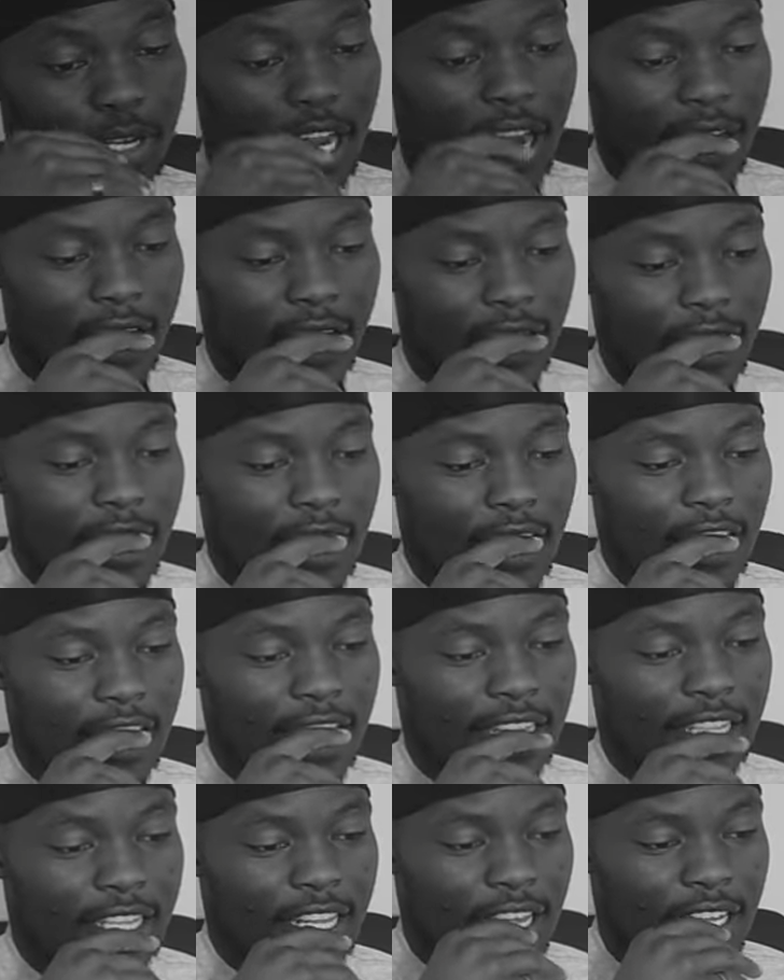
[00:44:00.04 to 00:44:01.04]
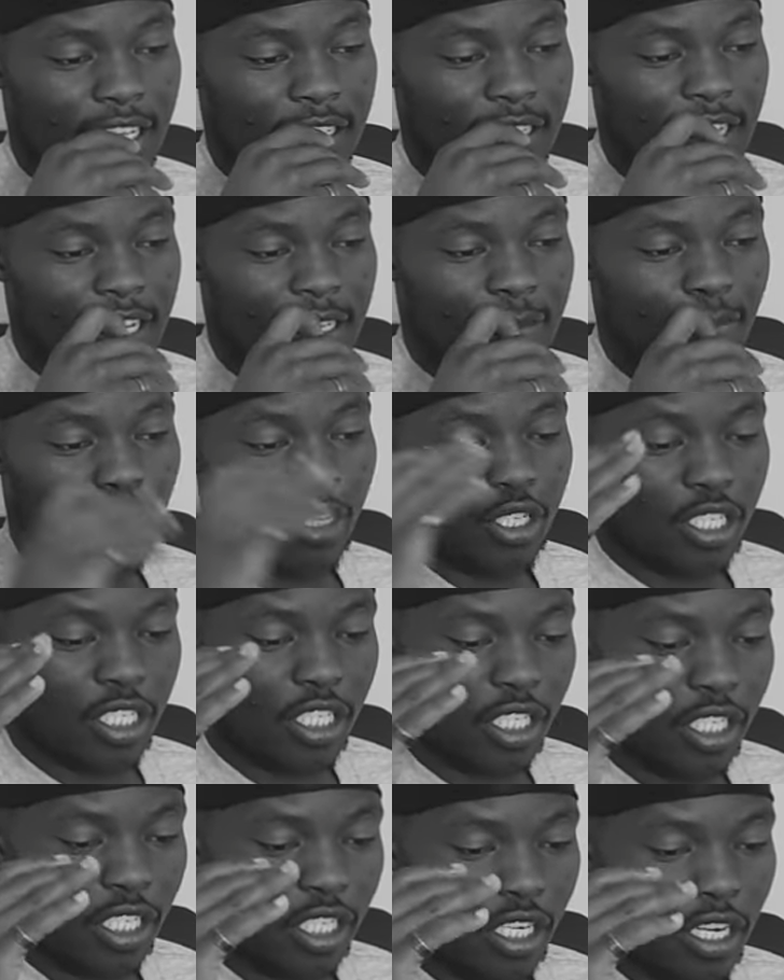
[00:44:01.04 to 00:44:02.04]
like that that that
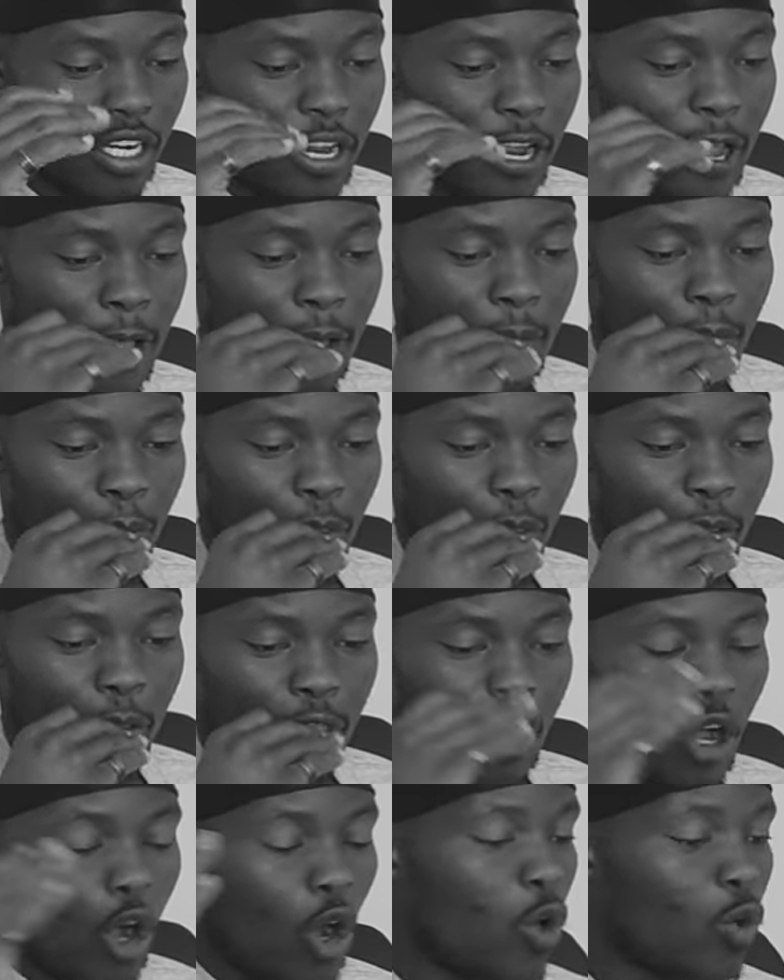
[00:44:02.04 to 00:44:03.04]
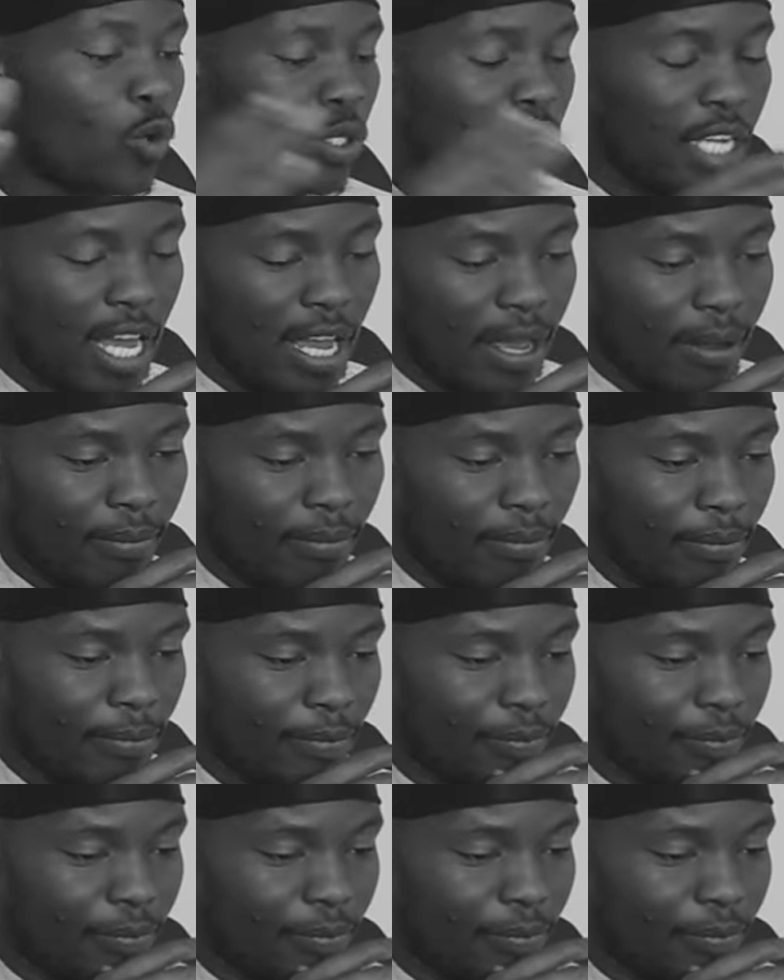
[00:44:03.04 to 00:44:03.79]
position, the whole time.